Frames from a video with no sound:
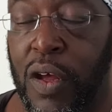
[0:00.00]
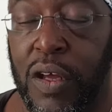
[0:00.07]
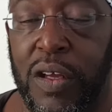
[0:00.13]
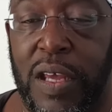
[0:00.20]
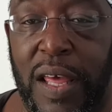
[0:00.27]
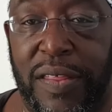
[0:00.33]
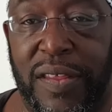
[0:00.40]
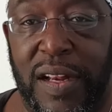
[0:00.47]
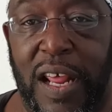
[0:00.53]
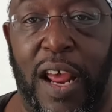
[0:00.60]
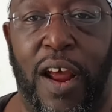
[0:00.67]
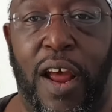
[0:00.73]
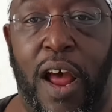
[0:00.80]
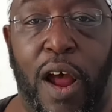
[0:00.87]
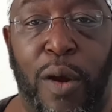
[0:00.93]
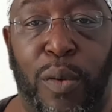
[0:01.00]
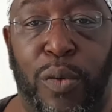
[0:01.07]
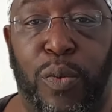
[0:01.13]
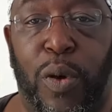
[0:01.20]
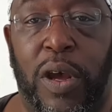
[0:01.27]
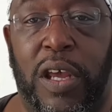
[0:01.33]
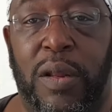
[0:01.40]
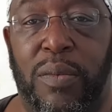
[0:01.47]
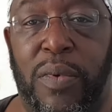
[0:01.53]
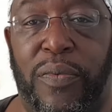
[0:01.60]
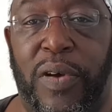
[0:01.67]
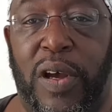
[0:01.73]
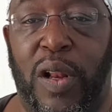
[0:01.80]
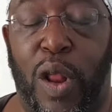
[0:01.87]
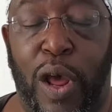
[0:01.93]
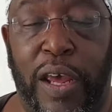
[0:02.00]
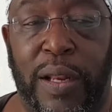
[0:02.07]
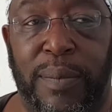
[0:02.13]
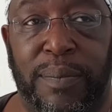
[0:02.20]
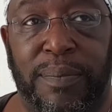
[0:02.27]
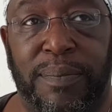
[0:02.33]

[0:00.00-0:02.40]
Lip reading: Yesterday I was working with a client,